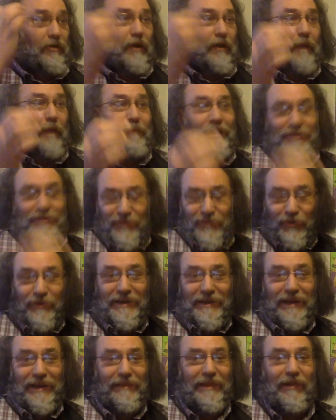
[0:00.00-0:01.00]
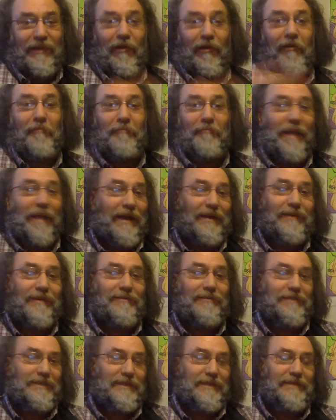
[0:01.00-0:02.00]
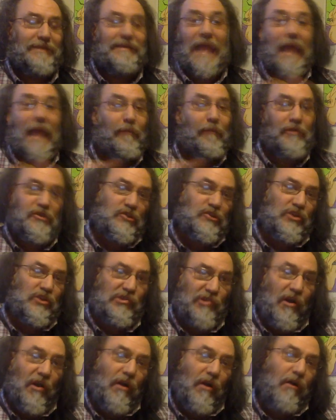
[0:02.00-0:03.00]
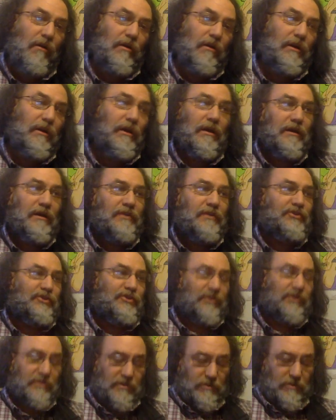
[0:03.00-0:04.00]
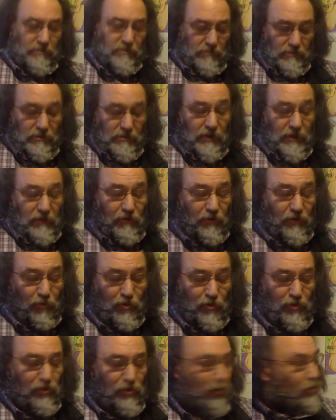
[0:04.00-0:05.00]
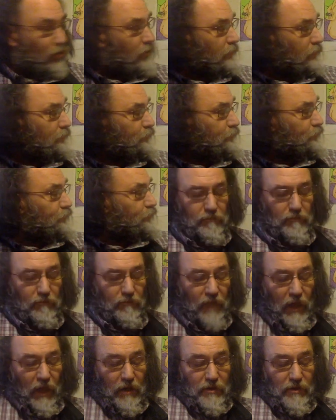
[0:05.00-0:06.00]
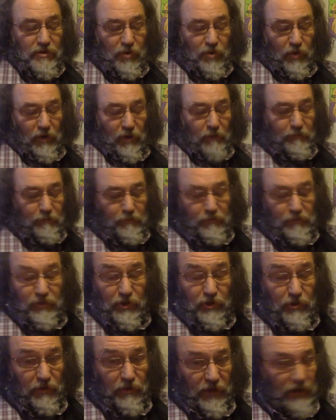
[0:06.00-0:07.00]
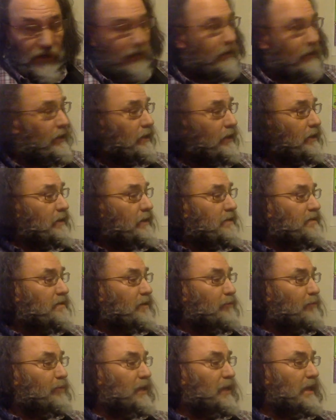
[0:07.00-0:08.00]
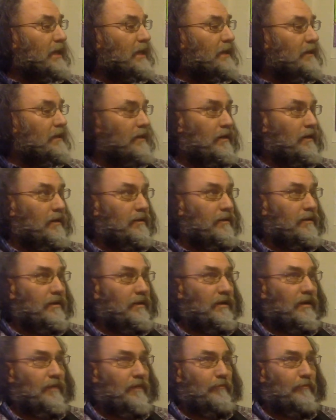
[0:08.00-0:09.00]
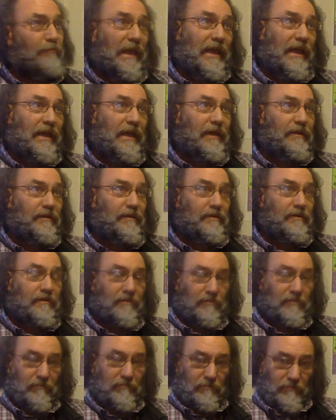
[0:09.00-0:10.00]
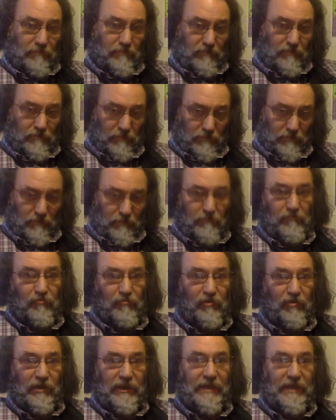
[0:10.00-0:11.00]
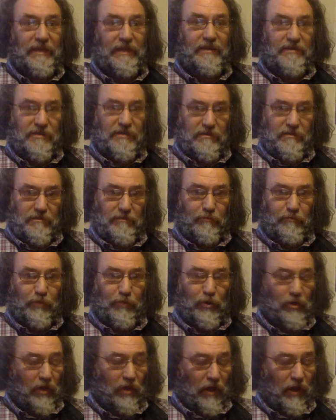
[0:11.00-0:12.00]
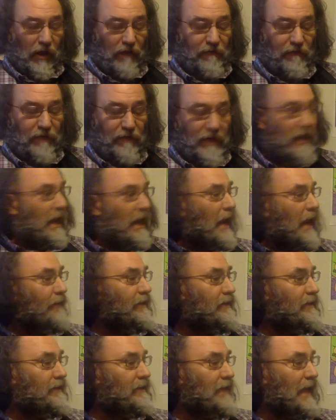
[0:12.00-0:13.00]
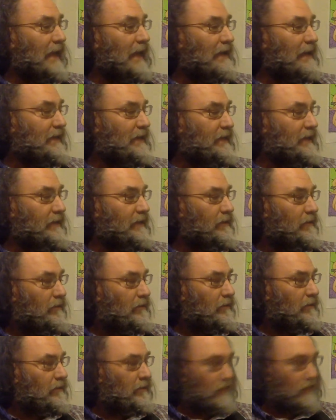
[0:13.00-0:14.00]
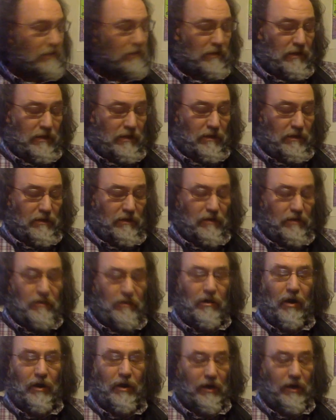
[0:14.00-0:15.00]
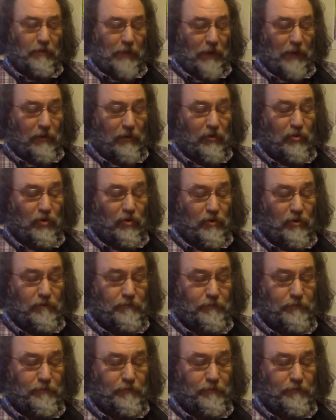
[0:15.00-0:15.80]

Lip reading: I'm not doing anything harmonically to damage the song. It's just the root chord. So what I'm doing is I'm playing the bend, release, pull off, and then landing on a power chord.